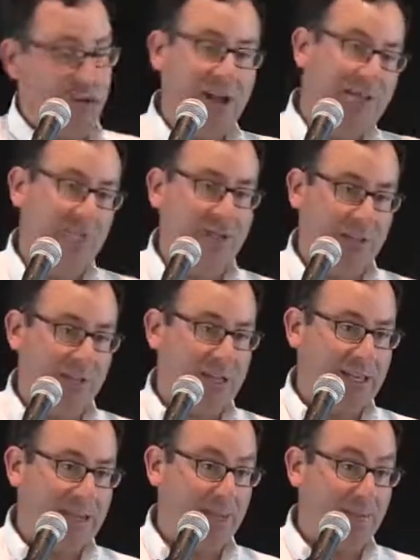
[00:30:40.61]
you're not really
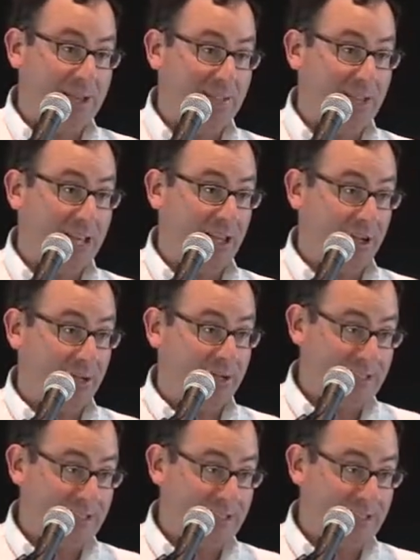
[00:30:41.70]
looking at the bestseller,